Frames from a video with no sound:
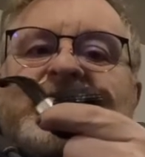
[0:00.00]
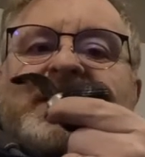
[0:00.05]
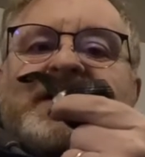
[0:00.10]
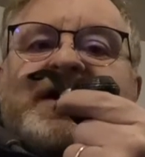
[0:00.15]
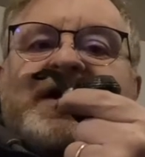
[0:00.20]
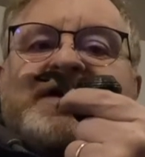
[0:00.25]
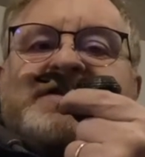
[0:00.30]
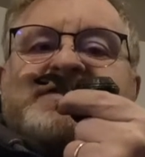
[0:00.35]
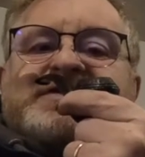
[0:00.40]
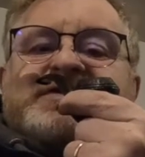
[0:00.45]

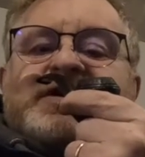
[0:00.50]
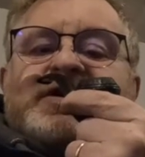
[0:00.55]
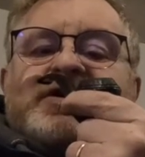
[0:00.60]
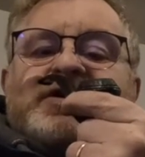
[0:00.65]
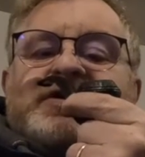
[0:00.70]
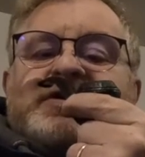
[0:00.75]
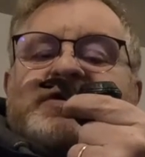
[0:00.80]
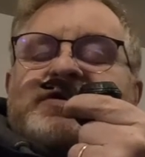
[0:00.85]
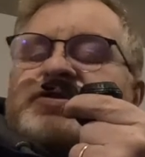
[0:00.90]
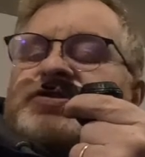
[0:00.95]
has
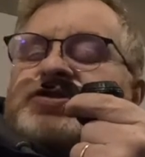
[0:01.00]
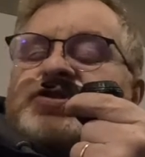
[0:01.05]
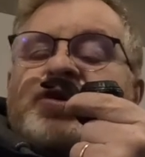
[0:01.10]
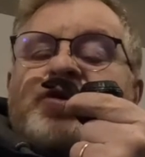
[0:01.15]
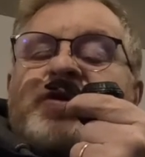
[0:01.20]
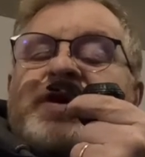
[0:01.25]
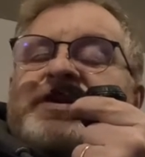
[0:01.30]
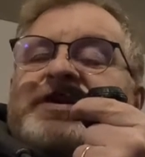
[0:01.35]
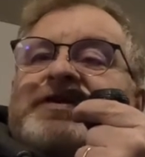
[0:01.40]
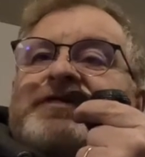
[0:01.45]
no
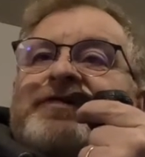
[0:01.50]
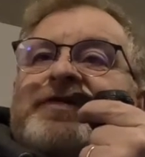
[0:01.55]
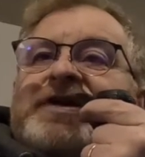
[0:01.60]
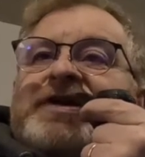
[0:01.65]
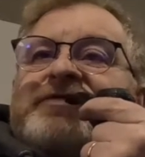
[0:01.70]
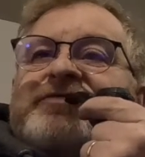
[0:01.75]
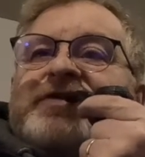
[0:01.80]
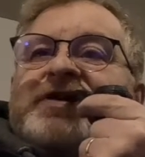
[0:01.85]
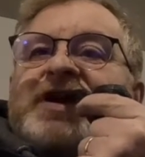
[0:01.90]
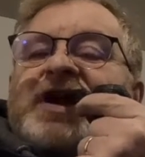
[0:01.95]
added
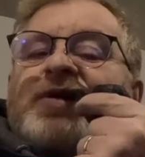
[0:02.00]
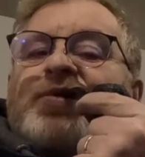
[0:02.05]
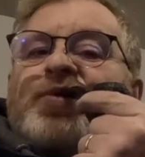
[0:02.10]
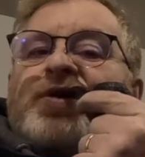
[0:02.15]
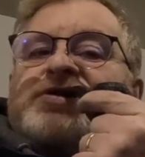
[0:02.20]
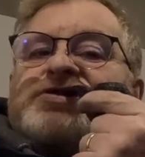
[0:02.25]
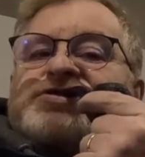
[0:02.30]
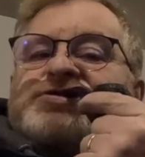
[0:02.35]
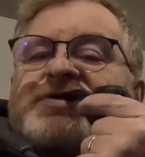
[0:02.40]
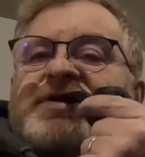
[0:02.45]
flavouring
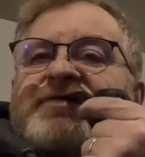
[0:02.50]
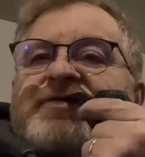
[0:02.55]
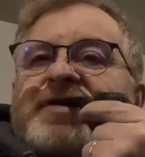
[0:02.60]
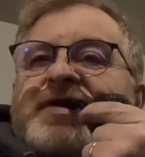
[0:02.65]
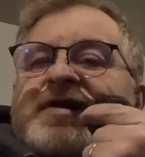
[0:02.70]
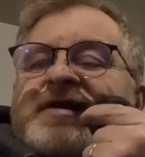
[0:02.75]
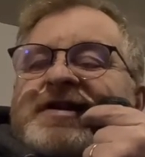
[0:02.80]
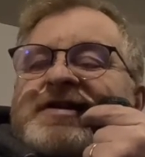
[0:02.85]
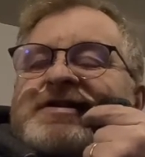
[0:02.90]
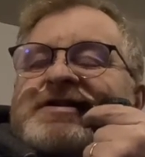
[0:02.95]
whatsoever.
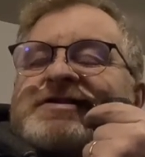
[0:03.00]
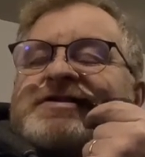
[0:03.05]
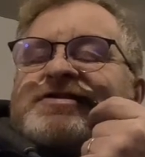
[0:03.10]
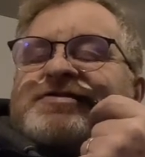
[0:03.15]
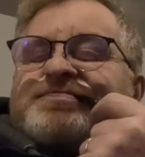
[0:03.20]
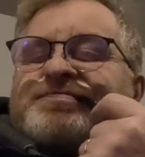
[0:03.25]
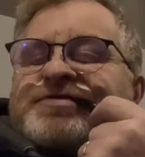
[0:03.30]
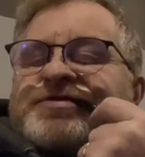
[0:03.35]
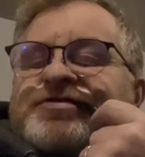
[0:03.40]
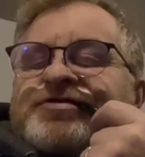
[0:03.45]
This is
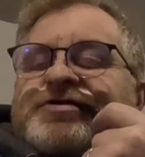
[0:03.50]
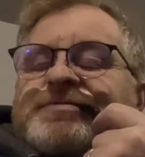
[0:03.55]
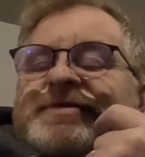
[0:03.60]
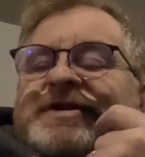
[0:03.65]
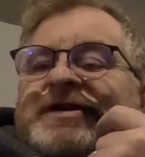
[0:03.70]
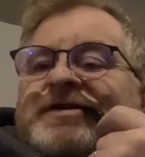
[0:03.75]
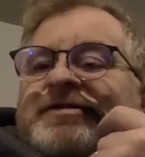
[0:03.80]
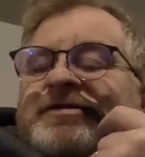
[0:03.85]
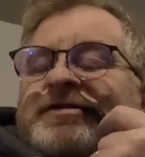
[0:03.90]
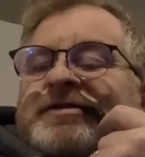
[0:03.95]
just pure
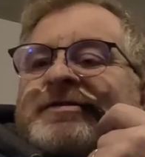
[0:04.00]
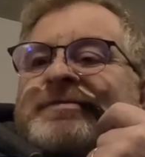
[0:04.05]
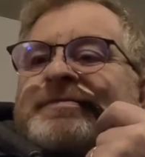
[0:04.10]
tobacco.